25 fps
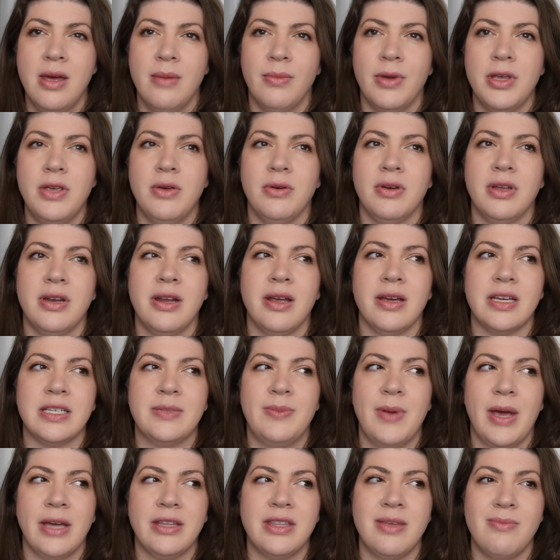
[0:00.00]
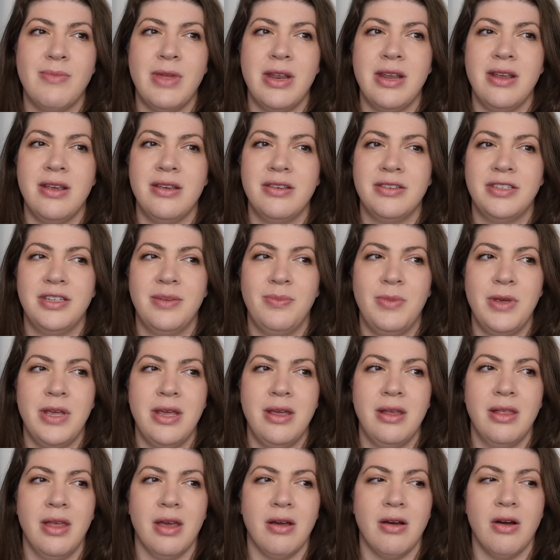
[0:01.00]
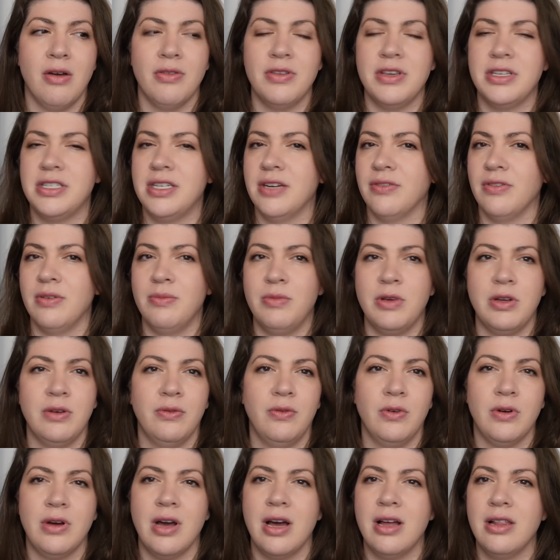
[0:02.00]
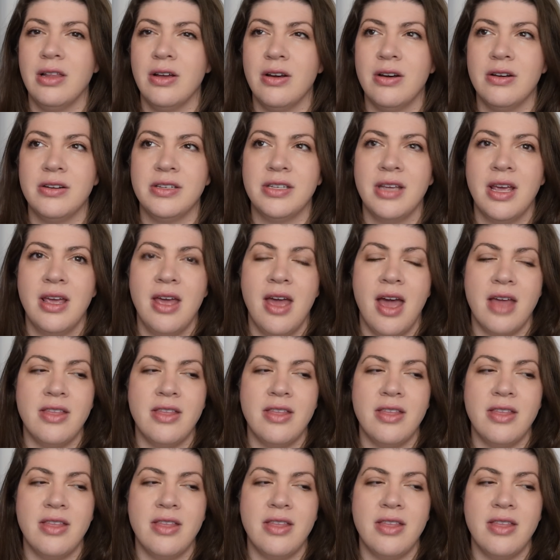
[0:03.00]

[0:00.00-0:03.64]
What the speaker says: but you can expect the minis to be like all these different beautiful colors,